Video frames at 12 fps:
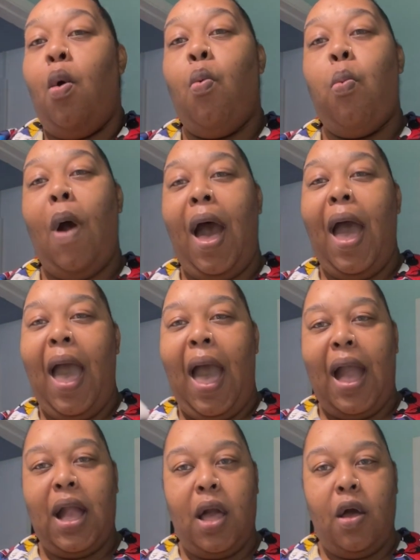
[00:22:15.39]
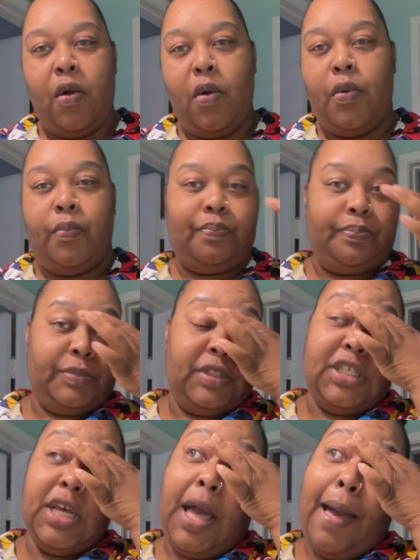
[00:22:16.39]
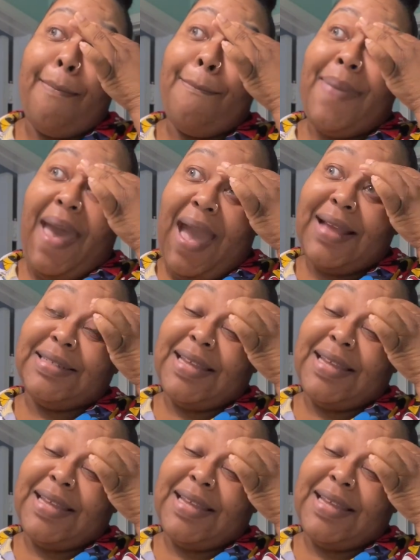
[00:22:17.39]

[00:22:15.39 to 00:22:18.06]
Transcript: Why I go to come back